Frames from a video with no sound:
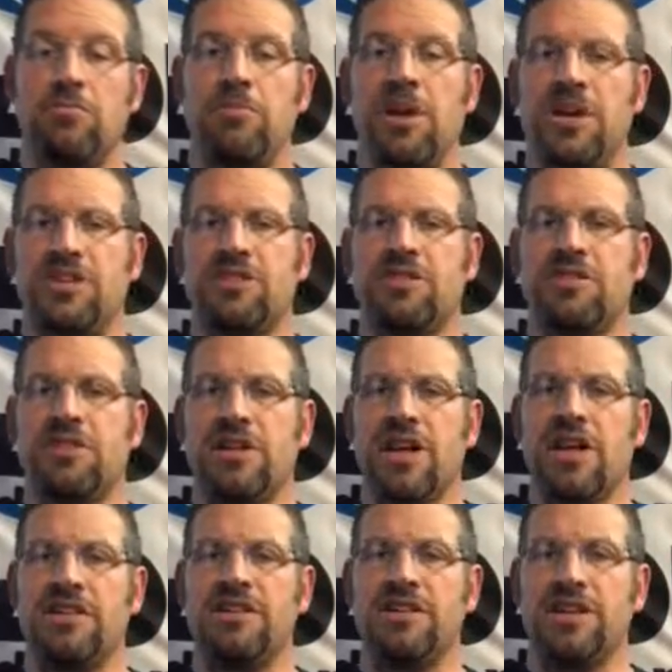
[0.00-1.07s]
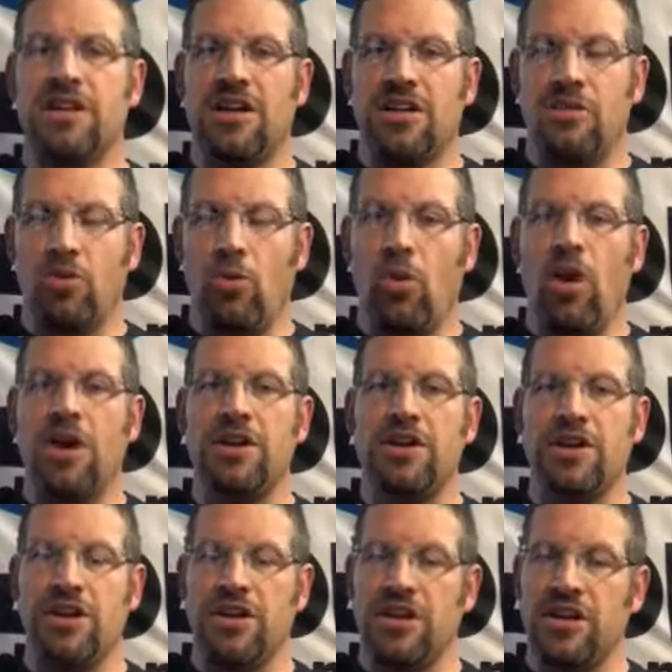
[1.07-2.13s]
Make sure that one,
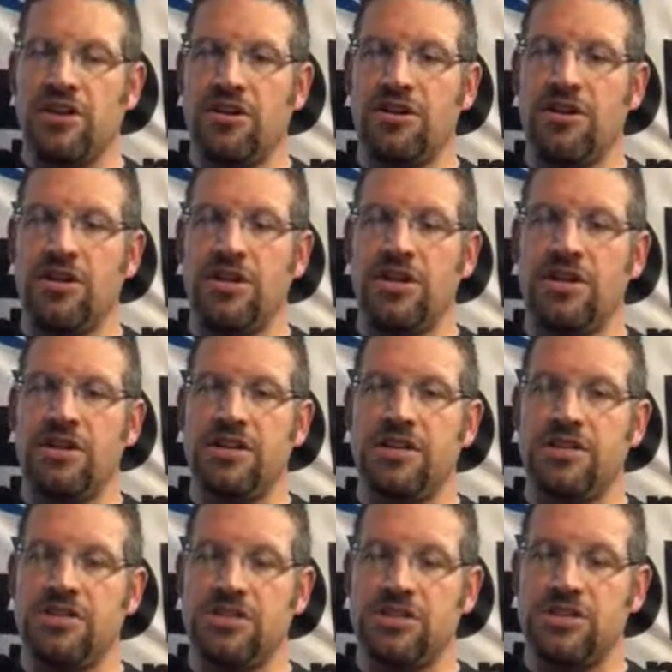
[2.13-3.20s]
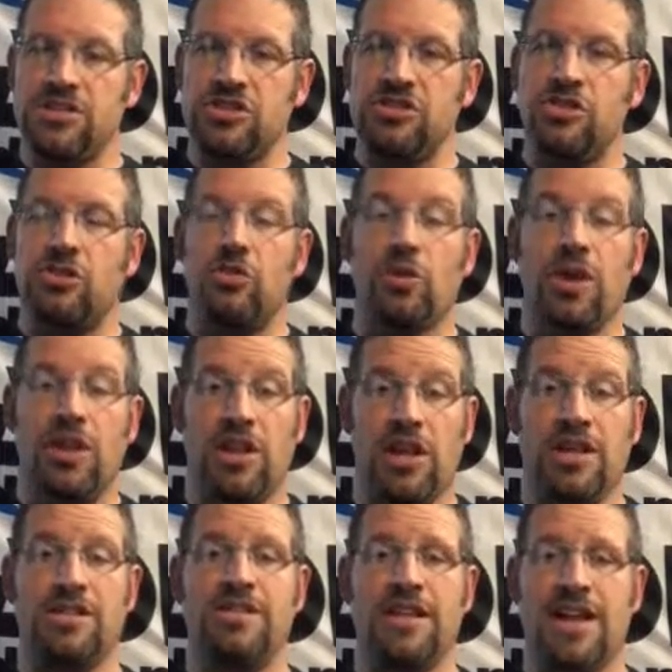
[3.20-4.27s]
your gear is stowed away,
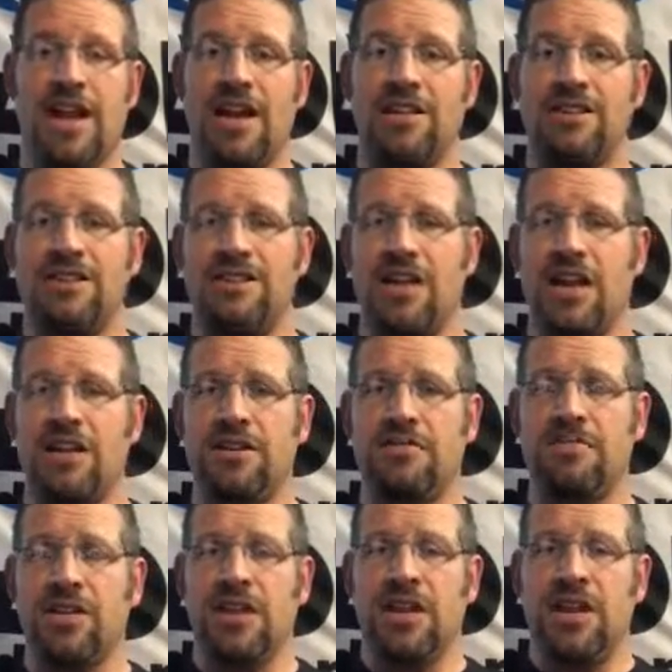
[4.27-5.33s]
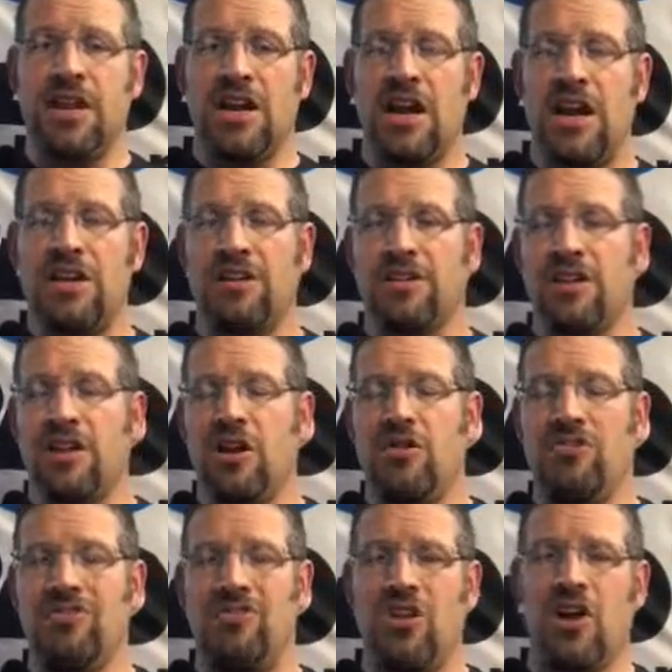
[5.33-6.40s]
like I said, out of the sun, not
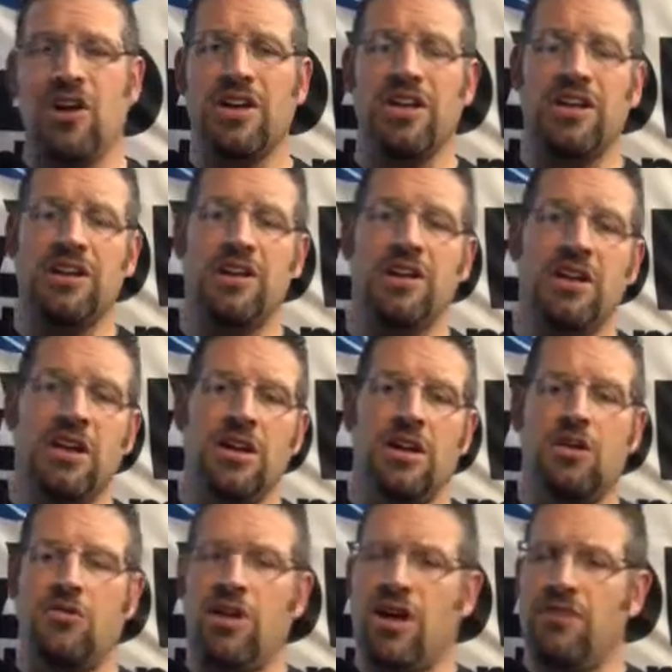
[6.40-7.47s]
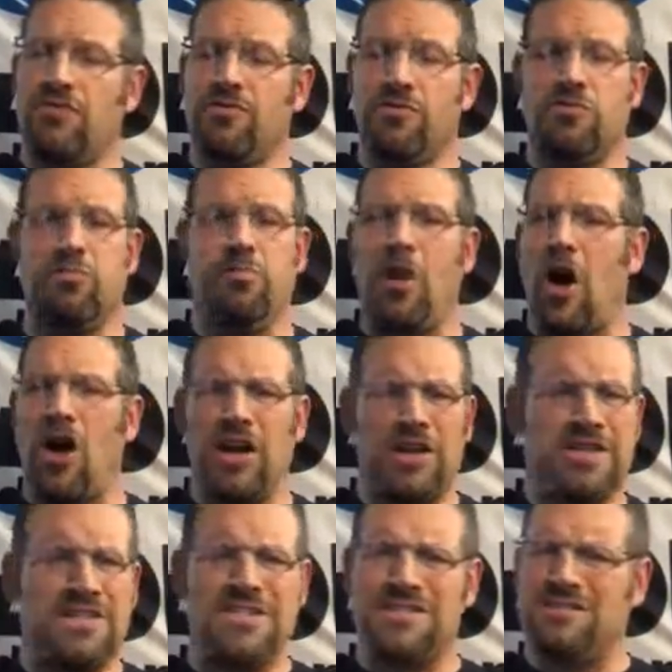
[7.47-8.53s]
funk and around
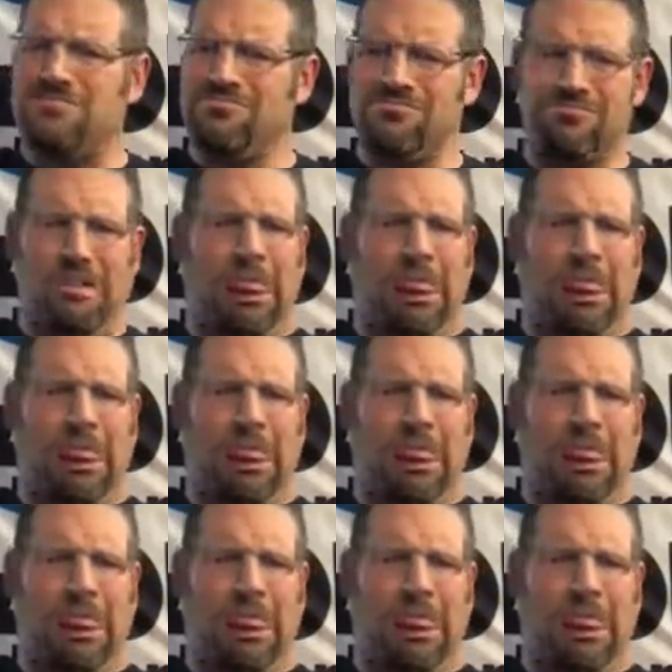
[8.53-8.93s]
bugs and